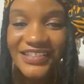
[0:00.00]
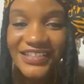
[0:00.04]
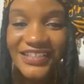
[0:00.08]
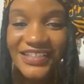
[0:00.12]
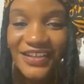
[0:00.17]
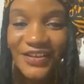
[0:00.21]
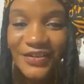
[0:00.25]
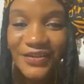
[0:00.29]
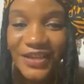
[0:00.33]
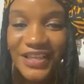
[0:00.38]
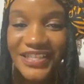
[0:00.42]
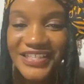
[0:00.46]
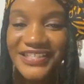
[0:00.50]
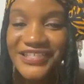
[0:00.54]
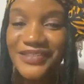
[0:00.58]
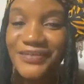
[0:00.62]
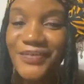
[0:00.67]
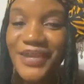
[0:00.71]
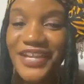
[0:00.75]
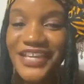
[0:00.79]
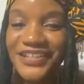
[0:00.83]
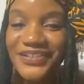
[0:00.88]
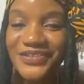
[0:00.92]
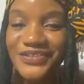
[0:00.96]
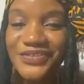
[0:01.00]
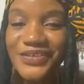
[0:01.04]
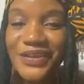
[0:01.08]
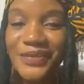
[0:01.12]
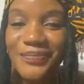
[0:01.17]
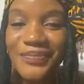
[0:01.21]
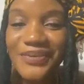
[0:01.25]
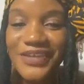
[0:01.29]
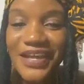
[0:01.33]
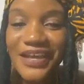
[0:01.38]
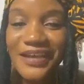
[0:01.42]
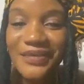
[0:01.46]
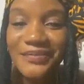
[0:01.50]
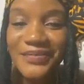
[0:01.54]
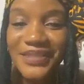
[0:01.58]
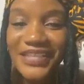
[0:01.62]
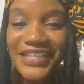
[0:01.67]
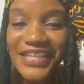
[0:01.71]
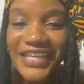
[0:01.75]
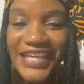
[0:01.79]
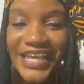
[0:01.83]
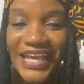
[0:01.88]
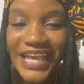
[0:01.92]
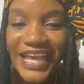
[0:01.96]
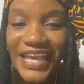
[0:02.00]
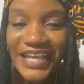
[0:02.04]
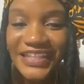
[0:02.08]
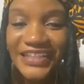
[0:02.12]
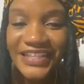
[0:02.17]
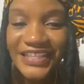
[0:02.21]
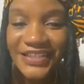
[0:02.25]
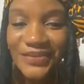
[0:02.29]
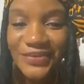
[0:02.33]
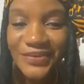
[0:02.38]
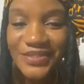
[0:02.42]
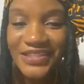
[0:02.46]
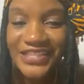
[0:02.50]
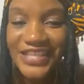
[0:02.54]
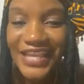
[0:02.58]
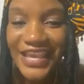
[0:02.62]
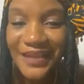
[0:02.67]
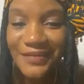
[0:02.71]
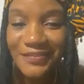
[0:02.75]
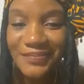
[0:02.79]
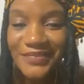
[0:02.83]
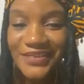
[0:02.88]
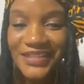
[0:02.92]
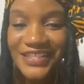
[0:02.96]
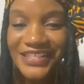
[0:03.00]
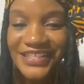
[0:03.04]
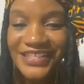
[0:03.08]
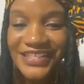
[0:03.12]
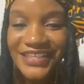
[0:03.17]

Okay, somebody else drop a comment. I think what's happened...